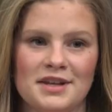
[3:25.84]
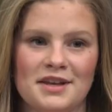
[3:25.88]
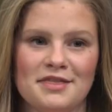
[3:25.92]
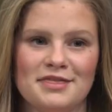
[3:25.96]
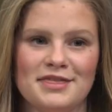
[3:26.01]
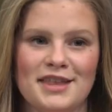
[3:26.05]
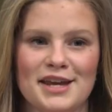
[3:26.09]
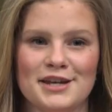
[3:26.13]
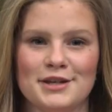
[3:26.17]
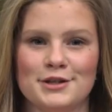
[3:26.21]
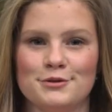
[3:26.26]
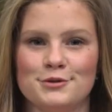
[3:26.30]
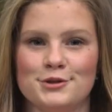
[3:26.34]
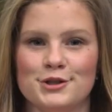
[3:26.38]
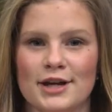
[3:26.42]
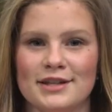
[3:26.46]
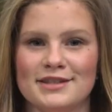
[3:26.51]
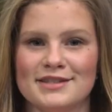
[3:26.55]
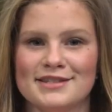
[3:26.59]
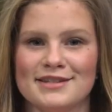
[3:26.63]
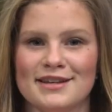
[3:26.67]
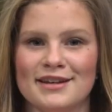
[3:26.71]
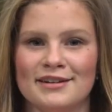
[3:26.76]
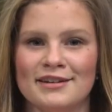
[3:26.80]
Thank you,
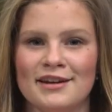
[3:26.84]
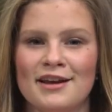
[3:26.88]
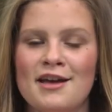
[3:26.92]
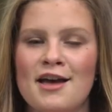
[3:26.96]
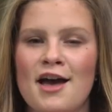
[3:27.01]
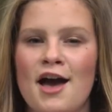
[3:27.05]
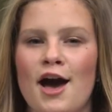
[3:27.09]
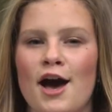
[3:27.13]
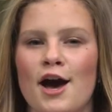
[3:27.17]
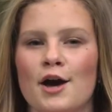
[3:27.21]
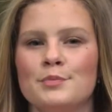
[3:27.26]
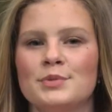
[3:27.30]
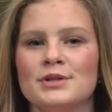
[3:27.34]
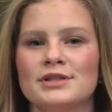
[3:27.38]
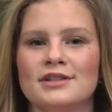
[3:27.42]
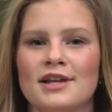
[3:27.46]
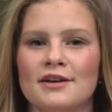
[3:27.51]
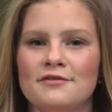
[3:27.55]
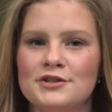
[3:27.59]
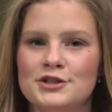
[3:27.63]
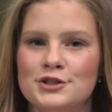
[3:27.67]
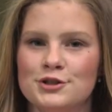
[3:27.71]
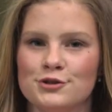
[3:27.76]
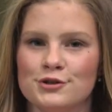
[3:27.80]
Jensen. A
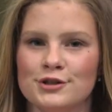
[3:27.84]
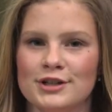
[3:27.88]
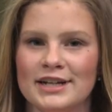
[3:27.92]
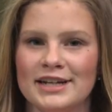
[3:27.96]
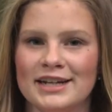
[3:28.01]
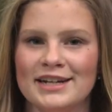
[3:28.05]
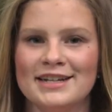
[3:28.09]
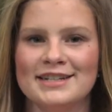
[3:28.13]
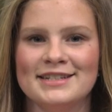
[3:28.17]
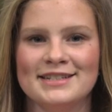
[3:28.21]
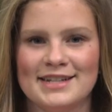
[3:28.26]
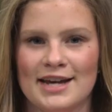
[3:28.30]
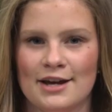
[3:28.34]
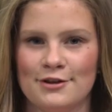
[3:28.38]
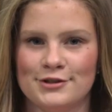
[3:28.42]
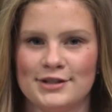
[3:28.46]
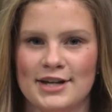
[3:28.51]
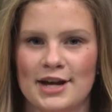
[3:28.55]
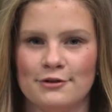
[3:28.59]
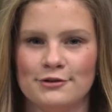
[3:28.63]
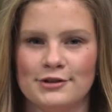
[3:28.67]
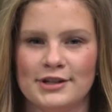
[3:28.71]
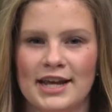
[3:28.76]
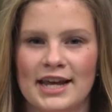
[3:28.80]
beloved tree in
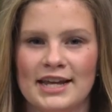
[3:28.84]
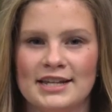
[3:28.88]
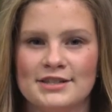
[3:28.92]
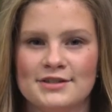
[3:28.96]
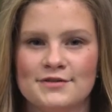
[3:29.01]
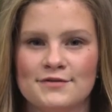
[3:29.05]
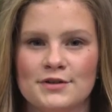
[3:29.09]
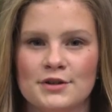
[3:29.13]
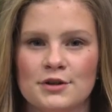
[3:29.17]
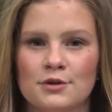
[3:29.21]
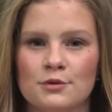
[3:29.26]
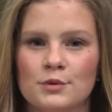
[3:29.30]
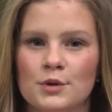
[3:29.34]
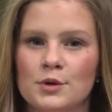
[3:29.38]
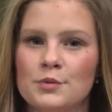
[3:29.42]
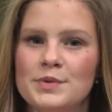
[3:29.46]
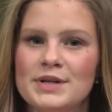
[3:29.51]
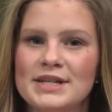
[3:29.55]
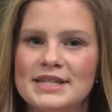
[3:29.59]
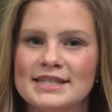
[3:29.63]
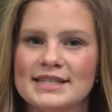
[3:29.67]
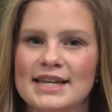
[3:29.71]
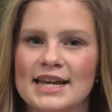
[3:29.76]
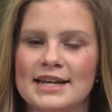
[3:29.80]
downtown Gainesville will
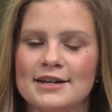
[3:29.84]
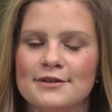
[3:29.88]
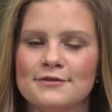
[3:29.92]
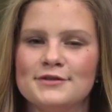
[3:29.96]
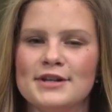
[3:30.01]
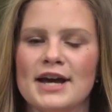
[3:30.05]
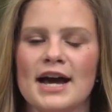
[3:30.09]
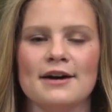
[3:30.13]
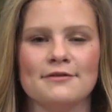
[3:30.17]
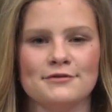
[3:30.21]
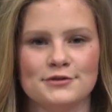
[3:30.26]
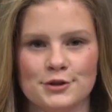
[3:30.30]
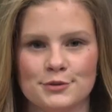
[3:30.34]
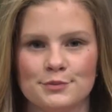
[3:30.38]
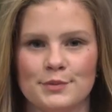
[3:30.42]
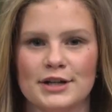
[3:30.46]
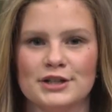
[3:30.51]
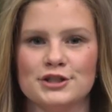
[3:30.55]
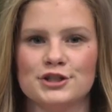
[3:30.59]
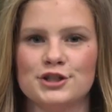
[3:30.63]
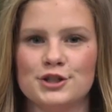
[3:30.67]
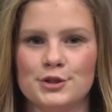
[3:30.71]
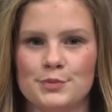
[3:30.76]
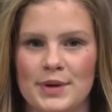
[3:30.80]
be saved after
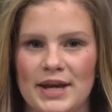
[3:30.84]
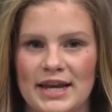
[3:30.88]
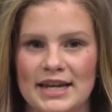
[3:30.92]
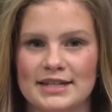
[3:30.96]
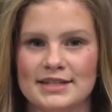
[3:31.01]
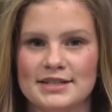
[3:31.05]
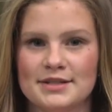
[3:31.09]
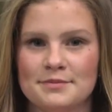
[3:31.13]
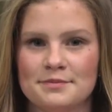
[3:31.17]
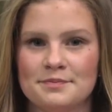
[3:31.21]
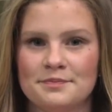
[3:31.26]
much debate.